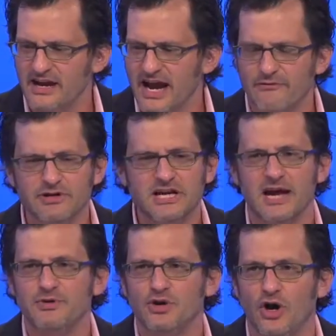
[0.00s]
Every
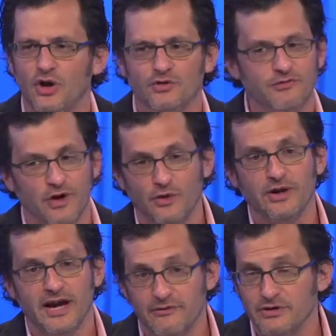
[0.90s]
time you call on the
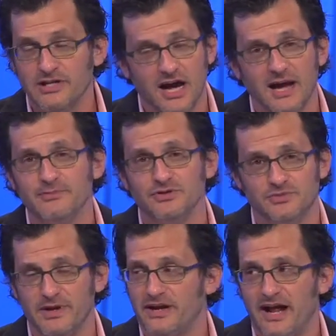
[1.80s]
phone, every time you
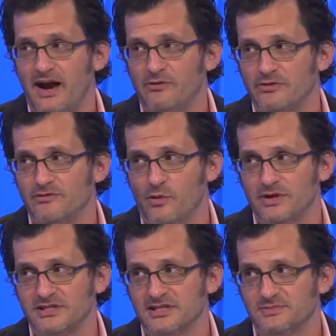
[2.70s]
spend an hour and
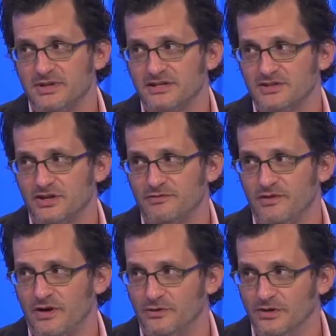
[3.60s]
46 minutes on the
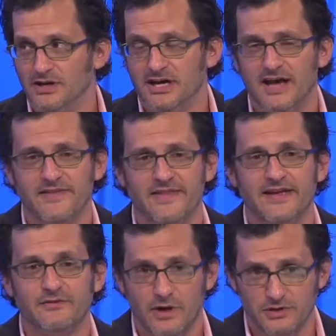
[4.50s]
phone, and then
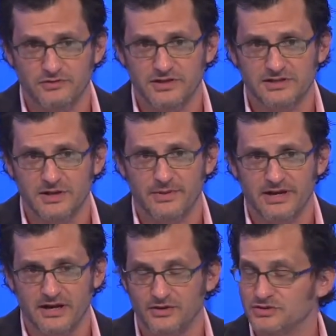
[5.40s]
they transfer you to
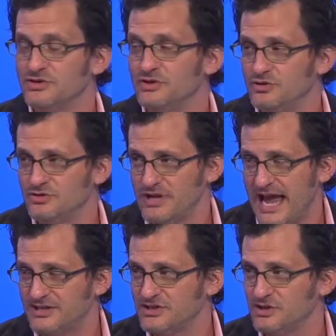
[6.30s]
somebody else who
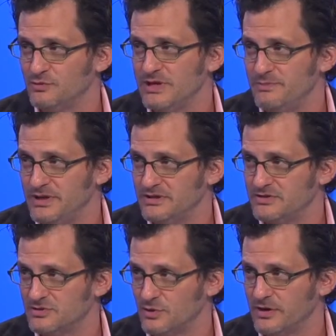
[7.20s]
asks you to repeat
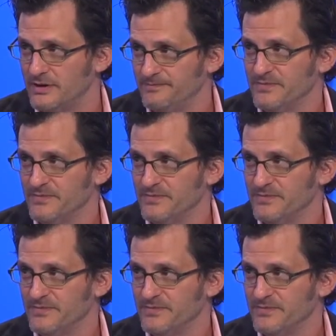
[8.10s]
the story.